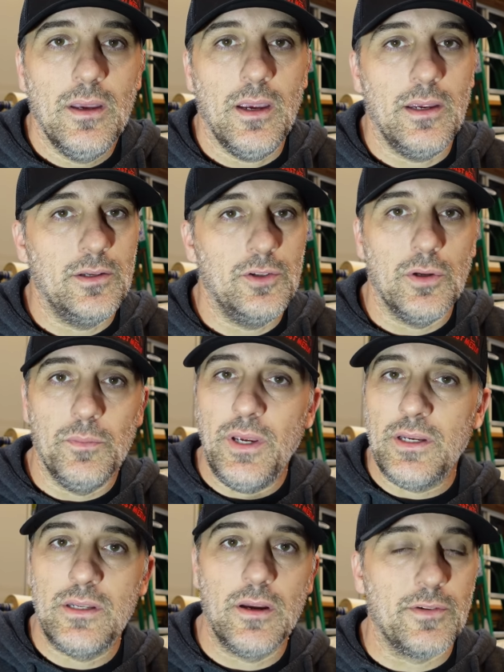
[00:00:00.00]
and you can
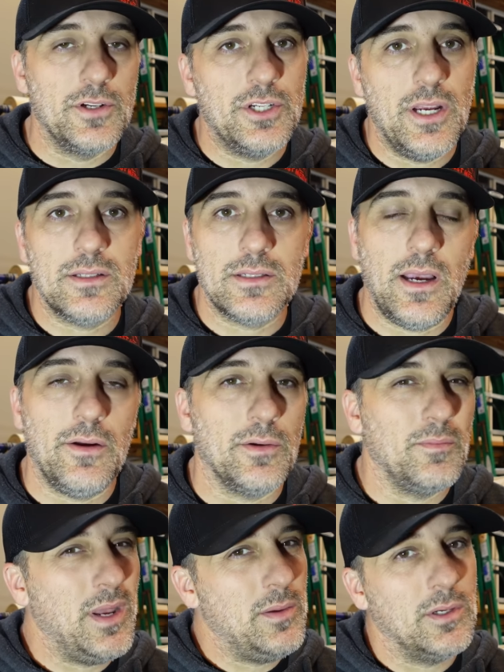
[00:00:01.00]
pick different jets out
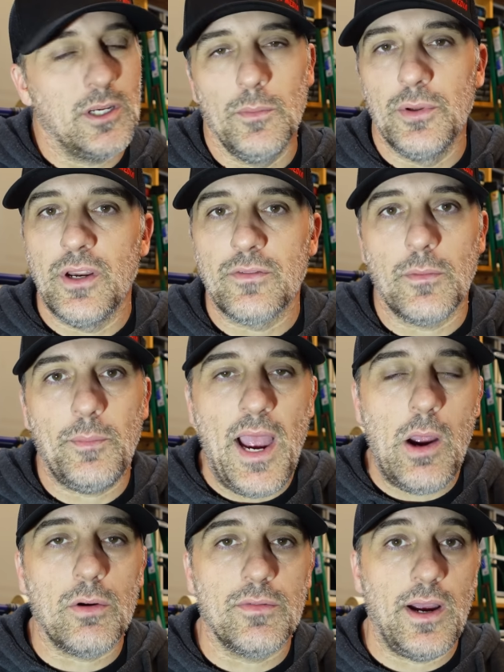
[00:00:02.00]
and maybe a couple different
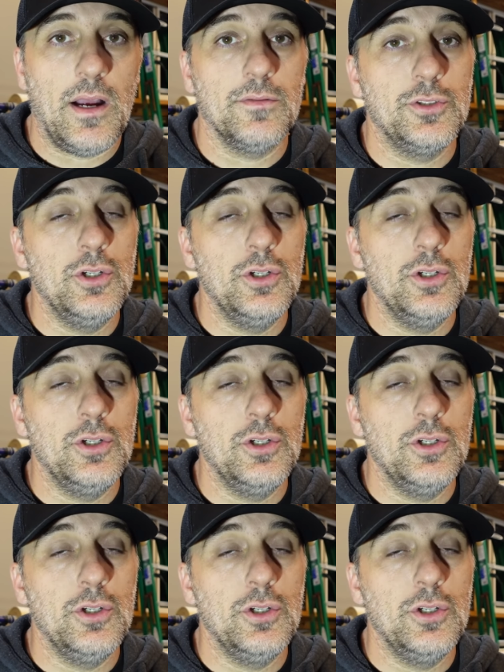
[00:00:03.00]
power valves,